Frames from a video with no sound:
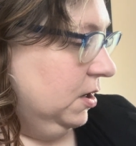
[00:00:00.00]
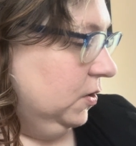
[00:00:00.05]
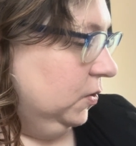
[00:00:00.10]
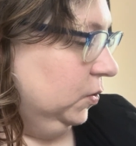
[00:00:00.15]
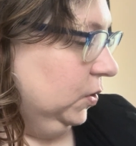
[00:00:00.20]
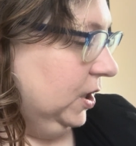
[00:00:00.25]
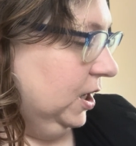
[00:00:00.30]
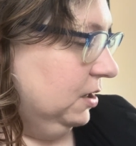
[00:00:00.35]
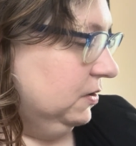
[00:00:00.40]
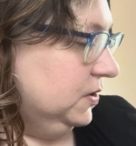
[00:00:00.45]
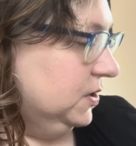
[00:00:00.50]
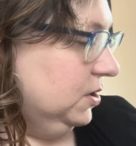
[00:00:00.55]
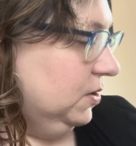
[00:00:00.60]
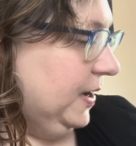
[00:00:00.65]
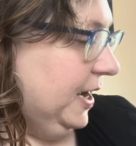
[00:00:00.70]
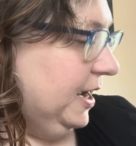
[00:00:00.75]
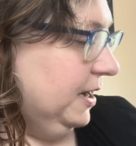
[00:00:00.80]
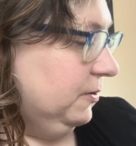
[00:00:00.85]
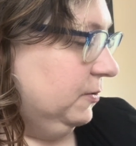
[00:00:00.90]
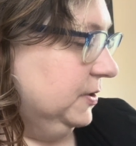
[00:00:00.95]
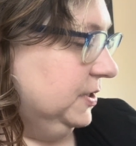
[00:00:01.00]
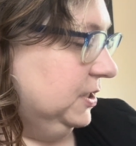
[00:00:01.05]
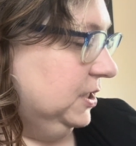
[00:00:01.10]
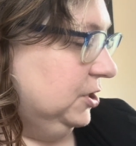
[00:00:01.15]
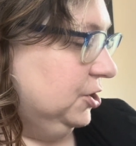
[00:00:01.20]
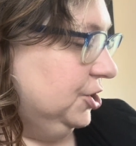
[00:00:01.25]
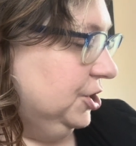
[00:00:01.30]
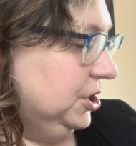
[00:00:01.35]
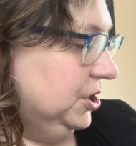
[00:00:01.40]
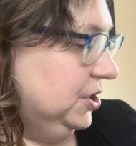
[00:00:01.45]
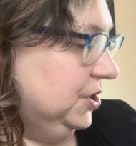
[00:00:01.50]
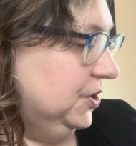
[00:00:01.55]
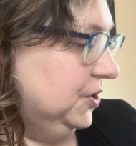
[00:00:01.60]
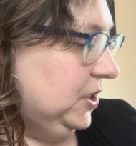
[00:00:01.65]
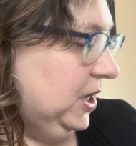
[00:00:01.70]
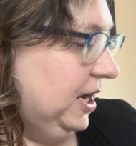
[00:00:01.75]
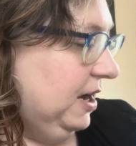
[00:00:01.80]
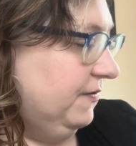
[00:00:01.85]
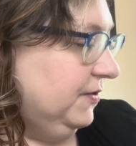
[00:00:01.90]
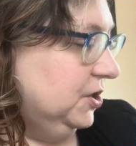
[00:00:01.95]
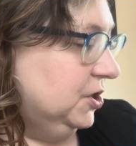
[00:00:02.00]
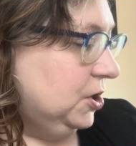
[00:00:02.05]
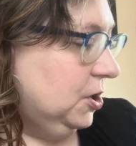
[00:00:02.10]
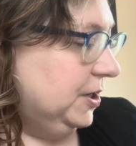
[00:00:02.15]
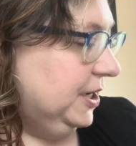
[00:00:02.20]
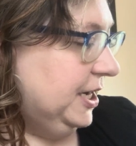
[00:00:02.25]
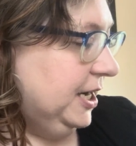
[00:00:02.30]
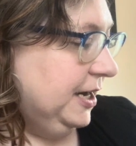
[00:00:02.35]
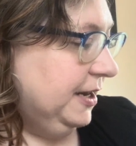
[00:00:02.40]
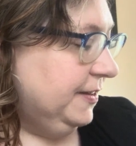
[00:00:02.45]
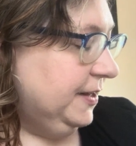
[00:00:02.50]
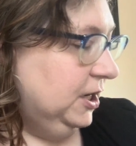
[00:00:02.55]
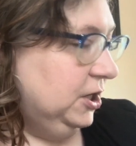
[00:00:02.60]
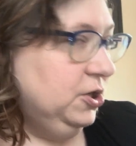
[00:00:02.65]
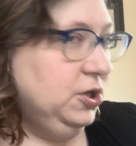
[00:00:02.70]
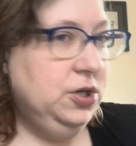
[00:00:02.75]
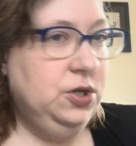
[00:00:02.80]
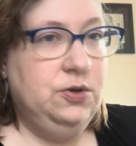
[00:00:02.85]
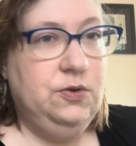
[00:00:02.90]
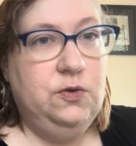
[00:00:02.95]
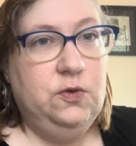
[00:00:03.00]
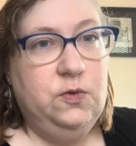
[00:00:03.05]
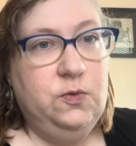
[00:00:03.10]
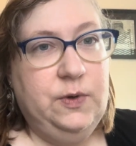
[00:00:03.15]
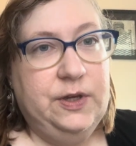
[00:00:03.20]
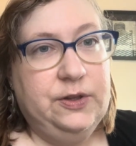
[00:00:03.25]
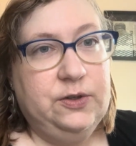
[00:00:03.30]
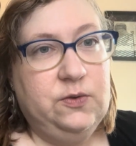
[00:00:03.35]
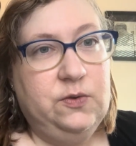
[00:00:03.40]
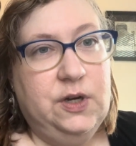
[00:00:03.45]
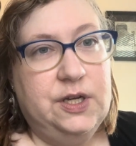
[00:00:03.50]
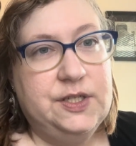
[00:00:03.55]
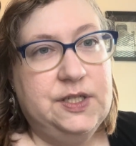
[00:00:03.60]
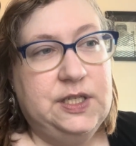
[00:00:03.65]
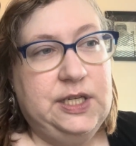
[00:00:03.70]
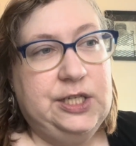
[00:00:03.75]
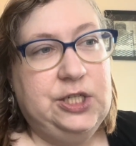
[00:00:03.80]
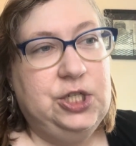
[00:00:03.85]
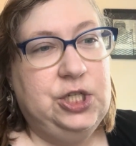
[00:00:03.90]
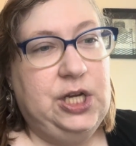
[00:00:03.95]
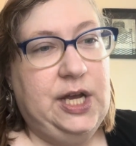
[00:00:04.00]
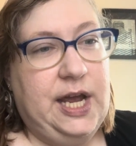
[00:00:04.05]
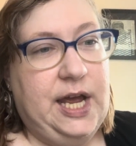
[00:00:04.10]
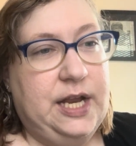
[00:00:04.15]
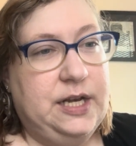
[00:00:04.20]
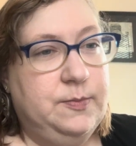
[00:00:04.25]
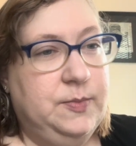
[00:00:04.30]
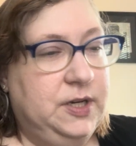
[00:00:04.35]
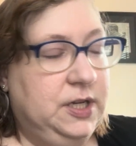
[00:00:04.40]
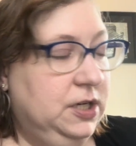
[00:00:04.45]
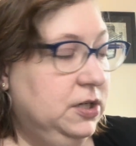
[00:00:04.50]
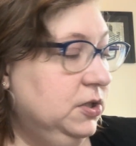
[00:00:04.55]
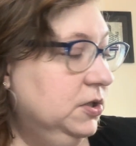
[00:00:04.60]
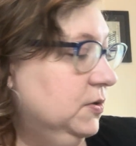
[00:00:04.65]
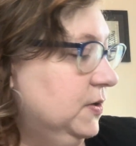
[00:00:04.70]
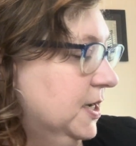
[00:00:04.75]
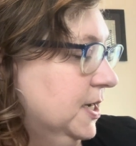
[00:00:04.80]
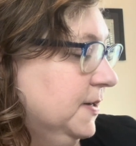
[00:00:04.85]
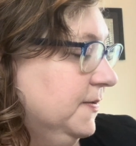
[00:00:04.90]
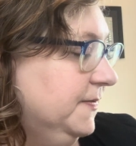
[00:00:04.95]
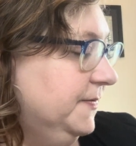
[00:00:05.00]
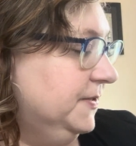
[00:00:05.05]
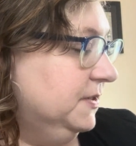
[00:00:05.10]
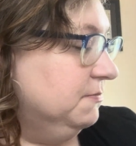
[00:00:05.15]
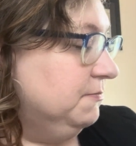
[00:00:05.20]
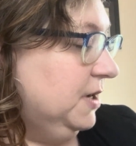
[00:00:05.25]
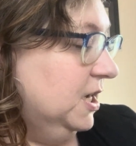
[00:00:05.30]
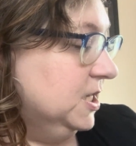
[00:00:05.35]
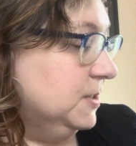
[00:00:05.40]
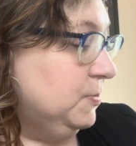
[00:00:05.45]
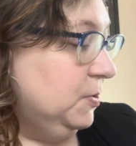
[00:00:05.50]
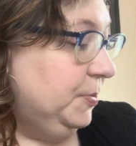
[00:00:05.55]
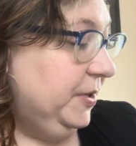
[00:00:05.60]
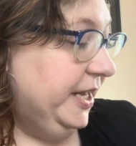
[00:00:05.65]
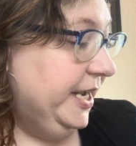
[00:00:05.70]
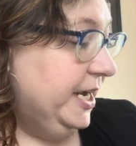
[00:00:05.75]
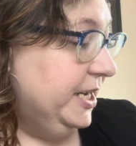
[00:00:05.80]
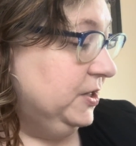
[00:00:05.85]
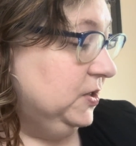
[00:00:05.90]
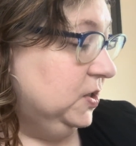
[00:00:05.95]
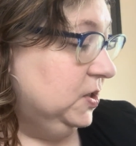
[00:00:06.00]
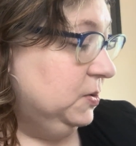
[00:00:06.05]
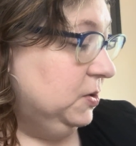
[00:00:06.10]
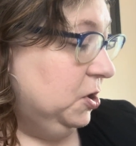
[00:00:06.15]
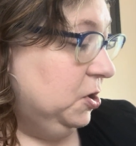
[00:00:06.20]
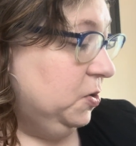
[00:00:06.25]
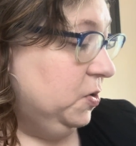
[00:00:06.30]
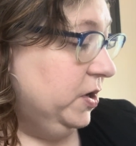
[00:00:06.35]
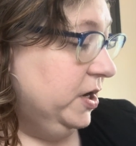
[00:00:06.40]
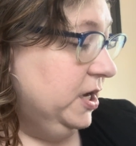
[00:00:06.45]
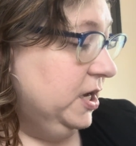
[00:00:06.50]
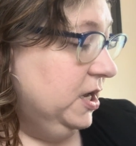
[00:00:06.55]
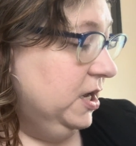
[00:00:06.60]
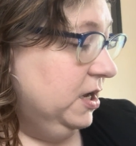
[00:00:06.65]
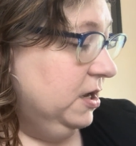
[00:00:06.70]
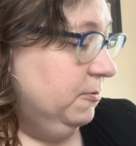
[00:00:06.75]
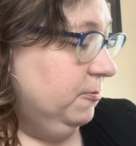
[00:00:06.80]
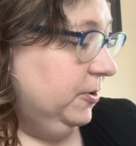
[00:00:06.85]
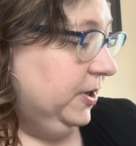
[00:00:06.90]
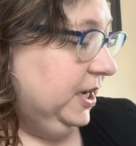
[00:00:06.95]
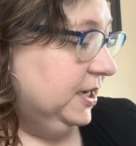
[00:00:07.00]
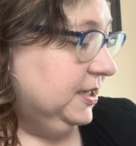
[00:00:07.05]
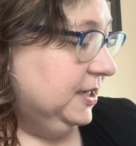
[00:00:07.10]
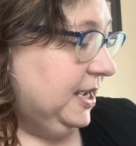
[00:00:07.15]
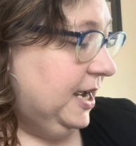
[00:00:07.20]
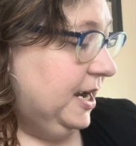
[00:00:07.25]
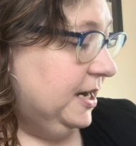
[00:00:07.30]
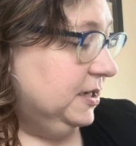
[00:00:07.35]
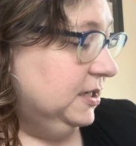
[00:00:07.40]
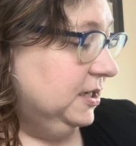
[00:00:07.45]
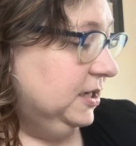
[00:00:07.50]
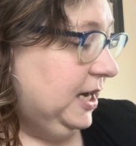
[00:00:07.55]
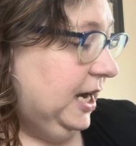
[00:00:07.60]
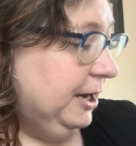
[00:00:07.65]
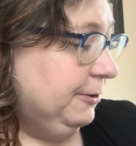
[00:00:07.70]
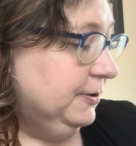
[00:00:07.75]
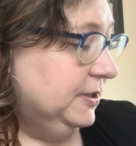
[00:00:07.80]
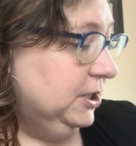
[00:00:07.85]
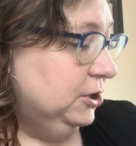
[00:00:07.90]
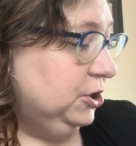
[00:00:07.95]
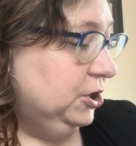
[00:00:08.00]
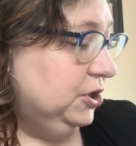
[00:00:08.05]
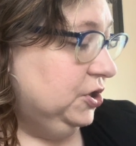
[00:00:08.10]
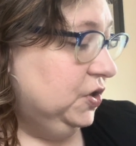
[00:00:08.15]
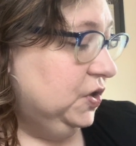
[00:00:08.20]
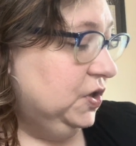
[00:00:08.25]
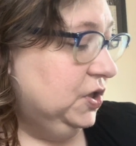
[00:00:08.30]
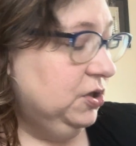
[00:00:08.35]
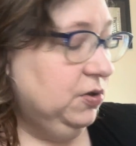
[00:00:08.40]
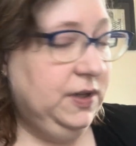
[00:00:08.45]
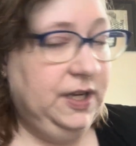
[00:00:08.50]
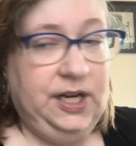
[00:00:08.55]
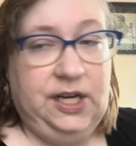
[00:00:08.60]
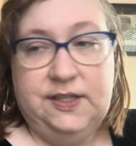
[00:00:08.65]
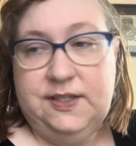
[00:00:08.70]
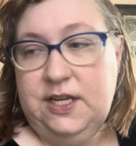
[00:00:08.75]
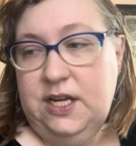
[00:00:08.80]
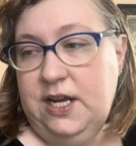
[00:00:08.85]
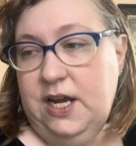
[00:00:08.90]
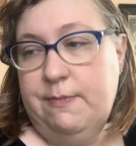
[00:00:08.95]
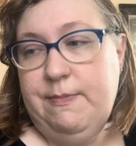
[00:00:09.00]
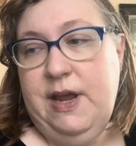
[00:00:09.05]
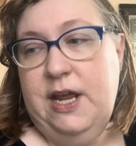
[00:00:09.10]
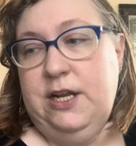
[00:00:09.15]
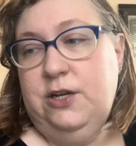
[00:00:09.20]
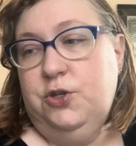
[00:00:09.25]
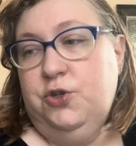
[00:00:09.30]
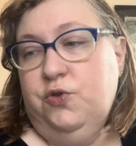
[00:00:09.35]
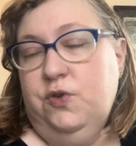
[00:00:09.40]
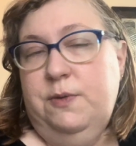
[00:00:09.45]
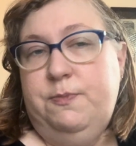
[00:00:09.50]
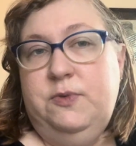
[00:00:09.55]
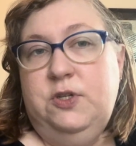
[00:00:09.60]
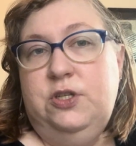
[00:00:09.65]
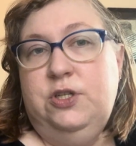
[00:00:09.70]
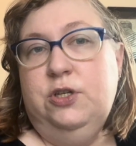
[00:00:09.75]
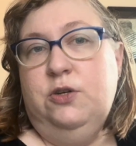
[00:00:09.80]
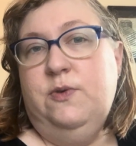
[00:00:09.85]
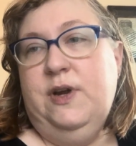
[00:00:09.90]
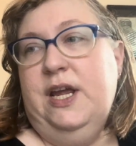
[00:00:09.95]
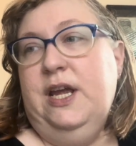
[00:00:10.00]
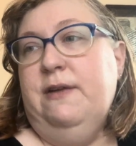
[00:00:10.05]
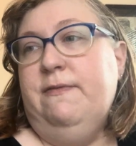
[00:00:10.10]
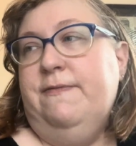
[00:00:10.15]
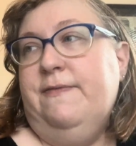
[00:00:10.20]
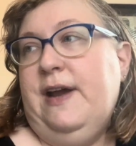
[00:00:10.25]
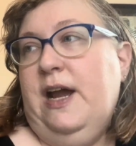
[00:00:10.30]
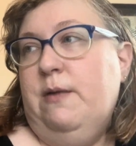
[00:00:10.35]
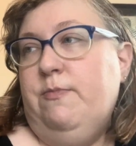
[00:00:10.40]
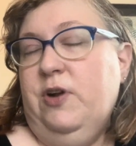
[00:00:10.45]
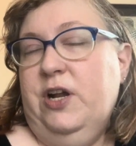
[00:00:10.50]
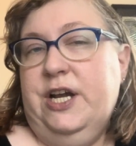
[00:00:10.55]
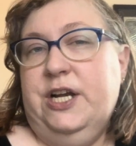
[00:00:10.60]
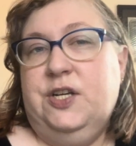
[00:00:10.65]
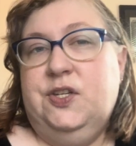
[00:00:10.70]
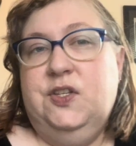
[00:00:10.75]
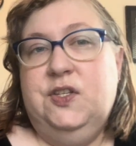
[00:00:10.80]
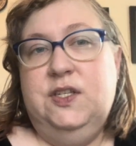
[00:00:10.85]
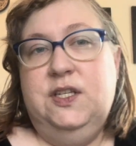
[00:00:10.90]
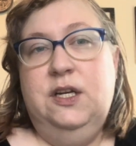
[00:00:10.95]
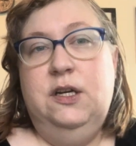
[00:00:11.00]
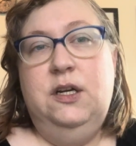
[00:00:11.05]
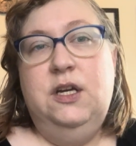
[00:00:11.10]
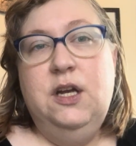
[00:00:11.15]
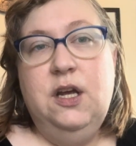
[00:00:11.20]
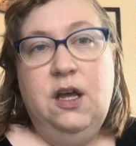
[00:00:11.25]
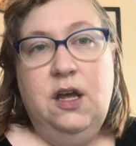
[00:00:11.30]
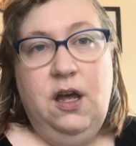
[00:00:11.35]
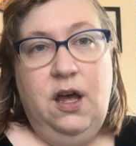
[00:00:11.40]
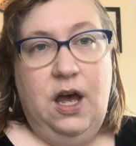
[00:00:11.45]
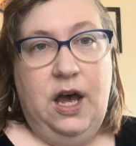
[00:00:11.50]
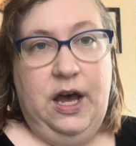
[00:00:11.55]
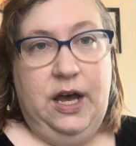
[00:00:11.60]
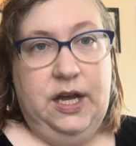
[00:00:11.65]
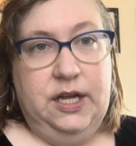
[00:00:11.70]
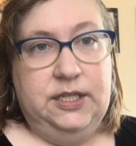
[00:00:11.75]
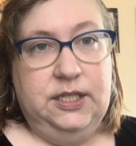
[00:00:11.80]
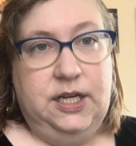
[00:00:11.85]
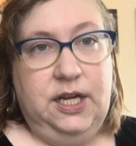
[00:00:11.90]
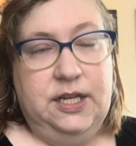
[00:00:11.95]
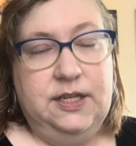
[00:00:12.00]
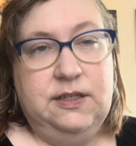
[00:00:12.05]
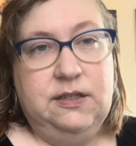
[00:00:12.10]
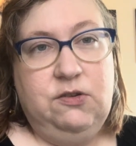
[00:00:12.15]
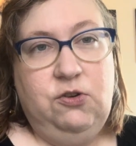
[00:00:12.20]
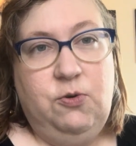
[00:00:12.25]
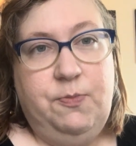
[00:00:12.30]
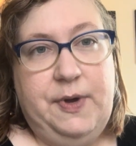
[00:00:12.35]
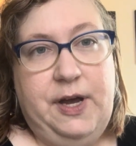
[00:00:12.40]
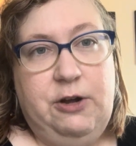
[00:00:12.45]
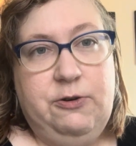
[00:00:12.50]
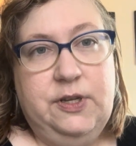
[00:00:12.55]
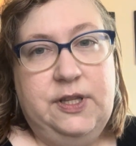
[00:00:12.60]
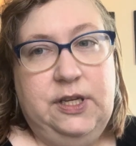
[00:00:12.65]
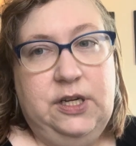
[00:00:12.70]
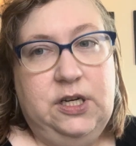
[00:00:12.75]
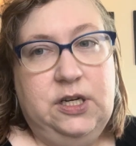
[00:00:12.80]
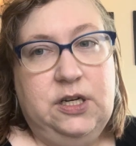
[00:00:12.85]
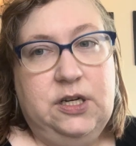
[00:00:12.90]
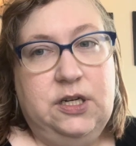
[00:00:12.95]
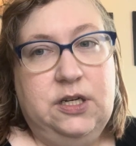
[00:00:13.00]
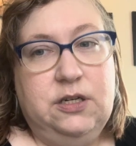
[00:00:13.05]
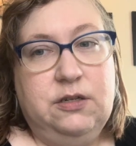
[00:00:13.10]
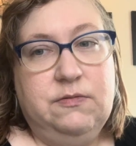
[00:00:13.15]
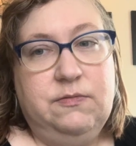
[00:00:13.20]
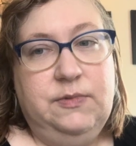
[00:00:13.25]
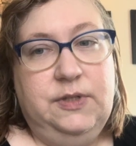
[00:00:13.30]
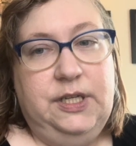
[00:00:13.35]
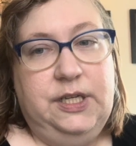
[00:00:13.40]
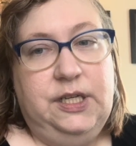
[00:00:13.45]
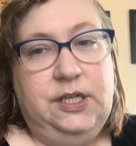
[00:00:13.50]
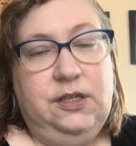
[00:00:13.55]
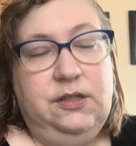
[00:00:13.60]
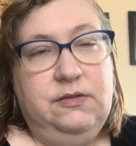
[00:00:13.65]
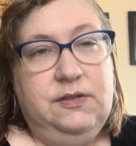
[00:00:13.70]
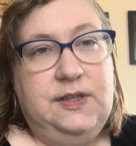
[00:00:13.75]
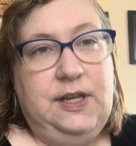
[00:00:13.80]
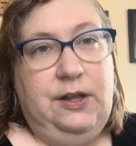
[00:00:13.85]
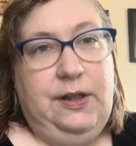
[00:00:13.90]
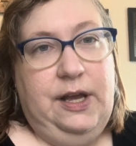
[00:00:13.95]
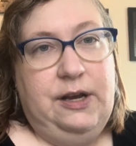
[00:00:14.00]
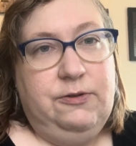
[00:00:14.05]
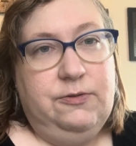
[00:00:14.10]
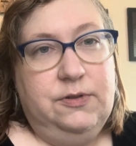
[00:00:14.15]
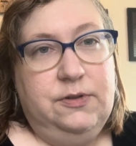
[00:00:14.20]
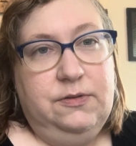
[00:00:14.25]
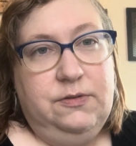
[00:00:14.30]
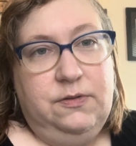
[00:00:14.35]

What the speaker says: Okay, so acquisitions. I haven't started anything new with cross stitch yet, but I do have some possible plans. So we'll get to that. Acquisitions. So like I said, I made a trip to Joann Fabrics to kind of scope out their like sellout